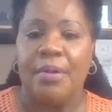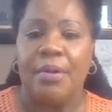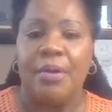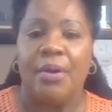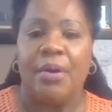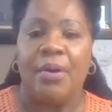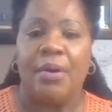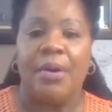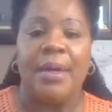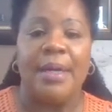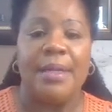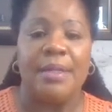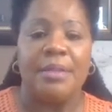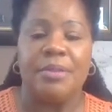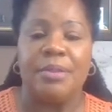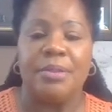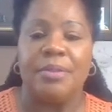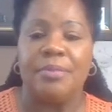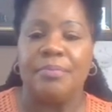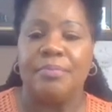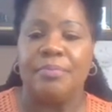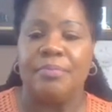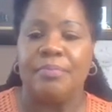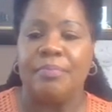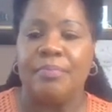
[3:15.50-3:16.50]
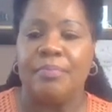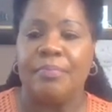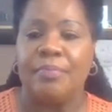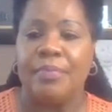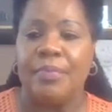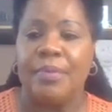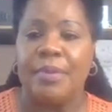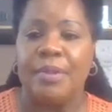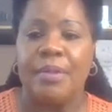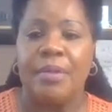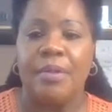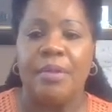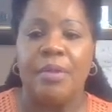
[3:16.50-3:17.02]
All right.
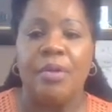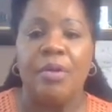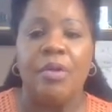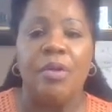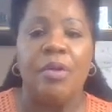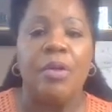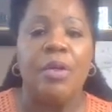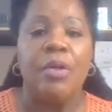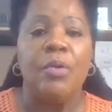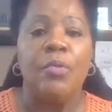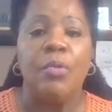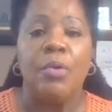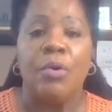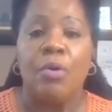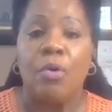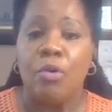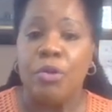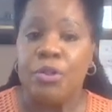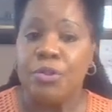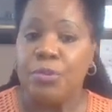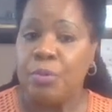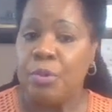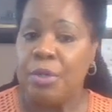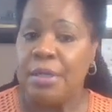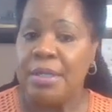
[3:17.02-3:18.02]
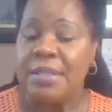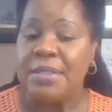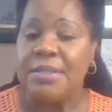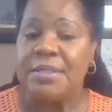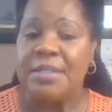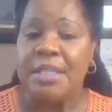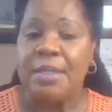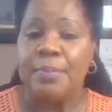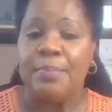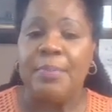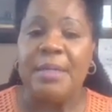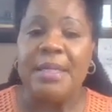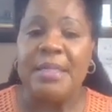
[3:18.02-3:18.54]
Of course, we're in
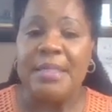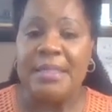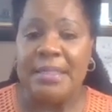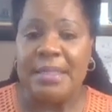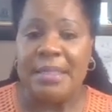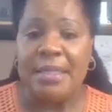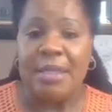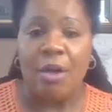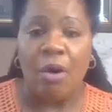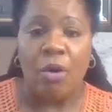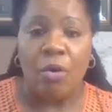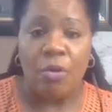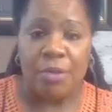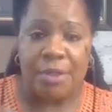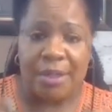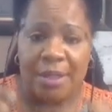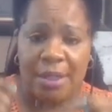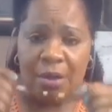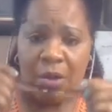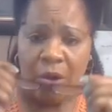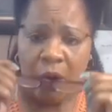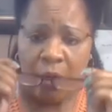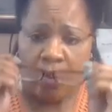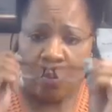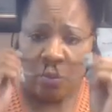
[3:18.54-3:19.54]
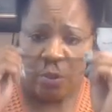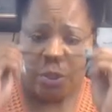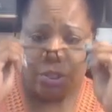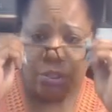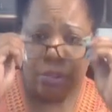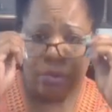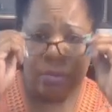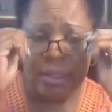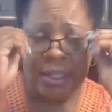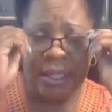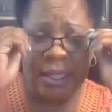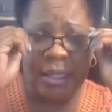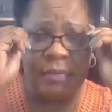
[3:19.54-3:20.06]
CPT coding. We're
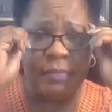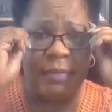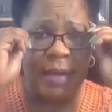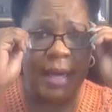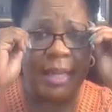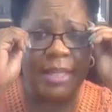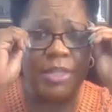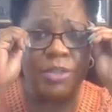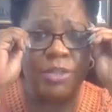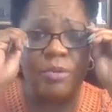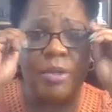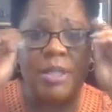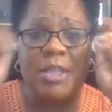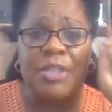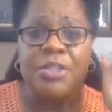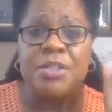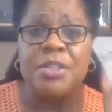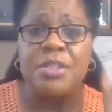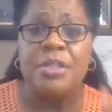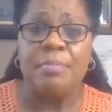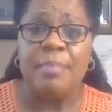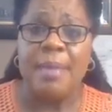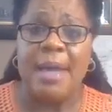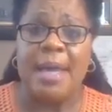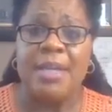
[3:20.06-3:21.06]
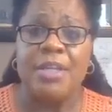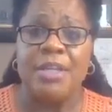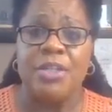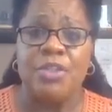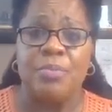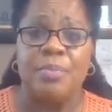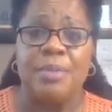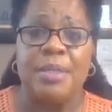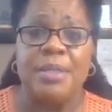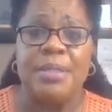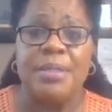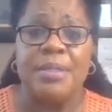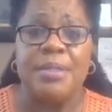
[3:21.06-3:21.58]
doing evaluation and
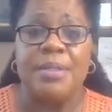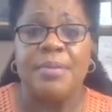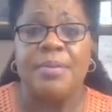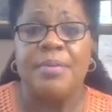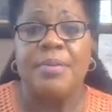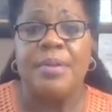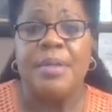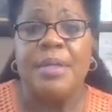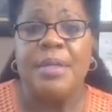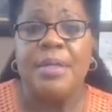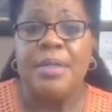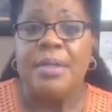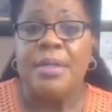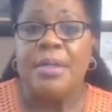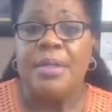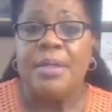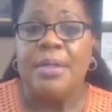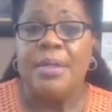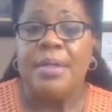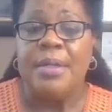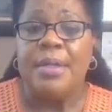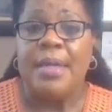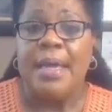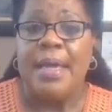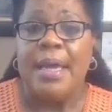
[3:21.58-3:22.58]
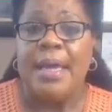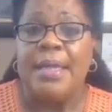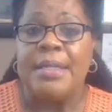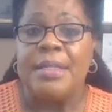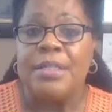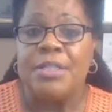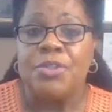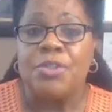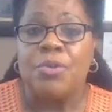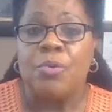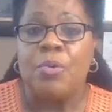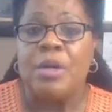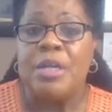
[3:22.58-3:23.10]
management. And
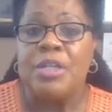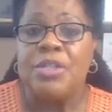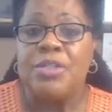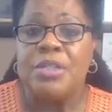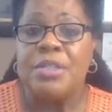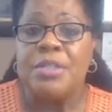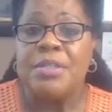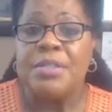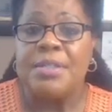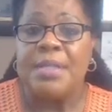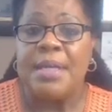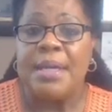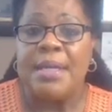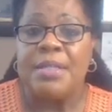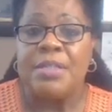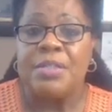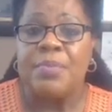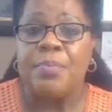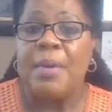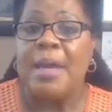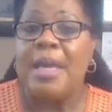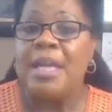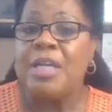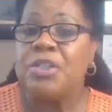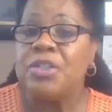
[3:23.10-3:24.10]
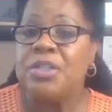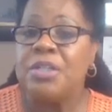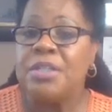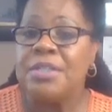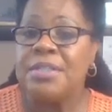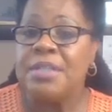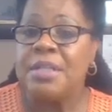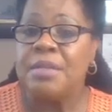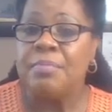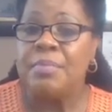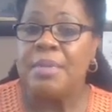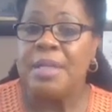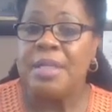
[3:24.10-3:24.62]
this question says, patient is
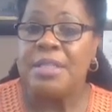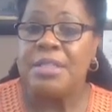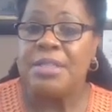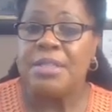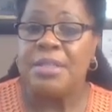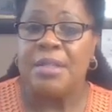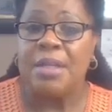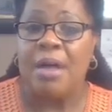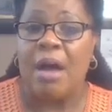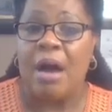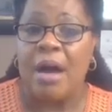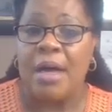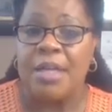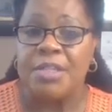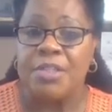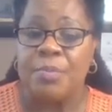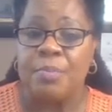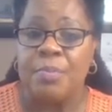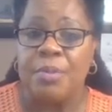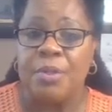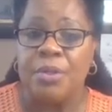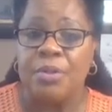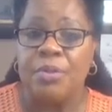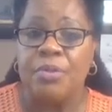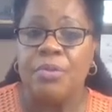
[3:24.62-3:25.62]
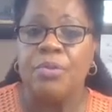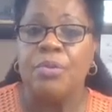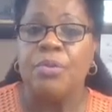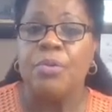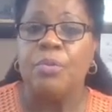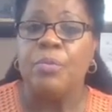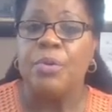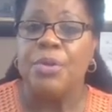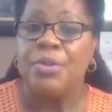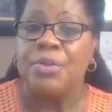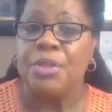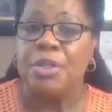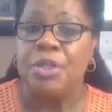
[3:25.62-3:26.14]
admitted to the hospital
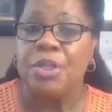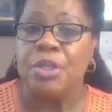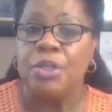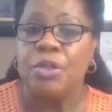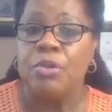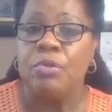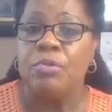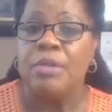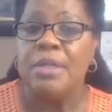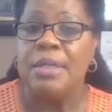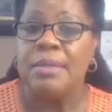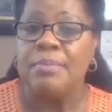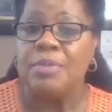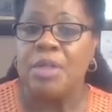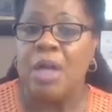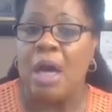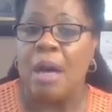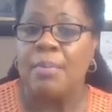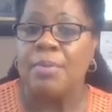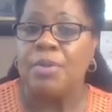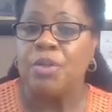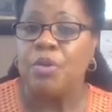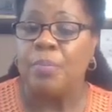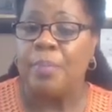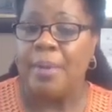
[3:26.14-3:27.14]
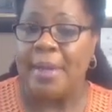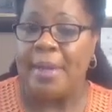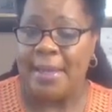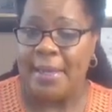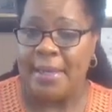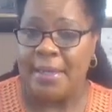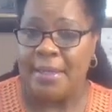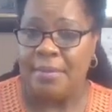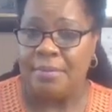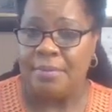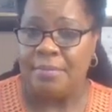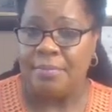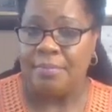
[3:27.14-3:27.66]
with acute abdominal
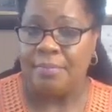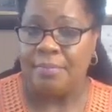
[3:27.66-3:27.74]
pain.